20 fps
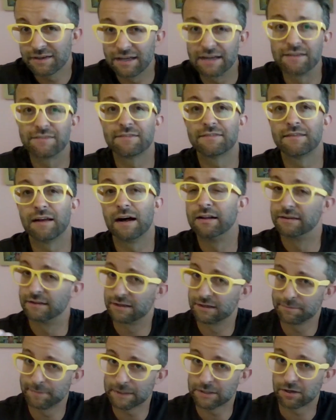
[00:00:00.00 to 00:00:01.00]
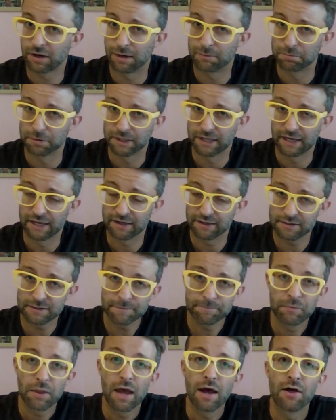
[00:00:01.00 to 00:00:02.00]
It's a little bit complicated.
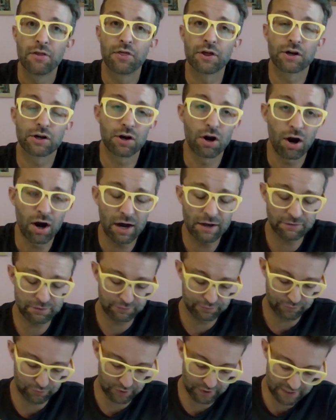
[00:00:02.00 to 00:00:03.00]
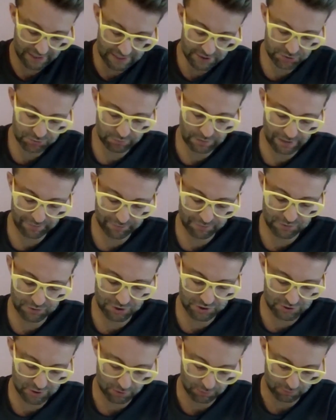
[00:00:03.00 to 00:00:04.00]
The cost for each
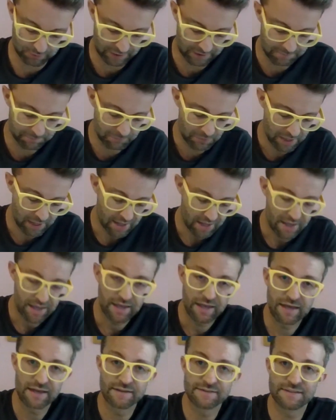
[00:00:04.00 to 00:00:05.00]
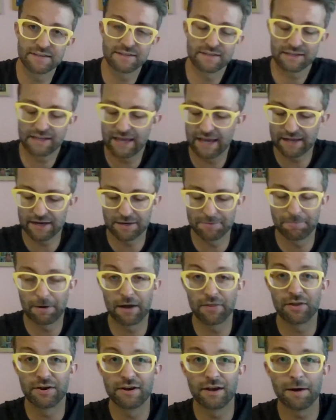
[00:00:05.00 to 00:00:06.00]
refugee token is indicated by
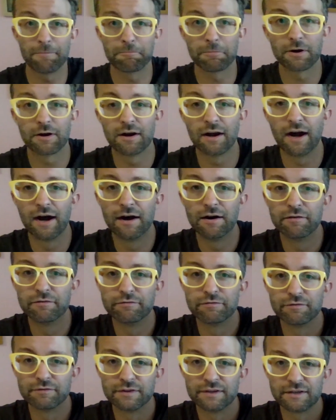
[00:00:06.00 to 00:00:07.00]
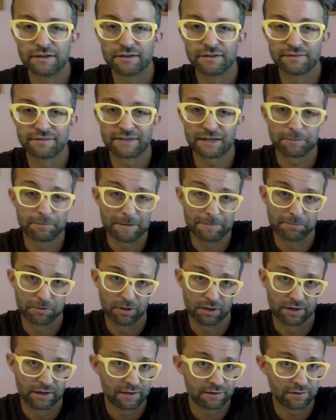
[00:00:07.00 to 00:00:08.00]
the number of little stick people
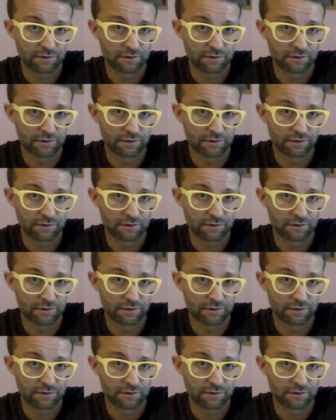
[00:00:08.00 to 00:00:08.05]
on it.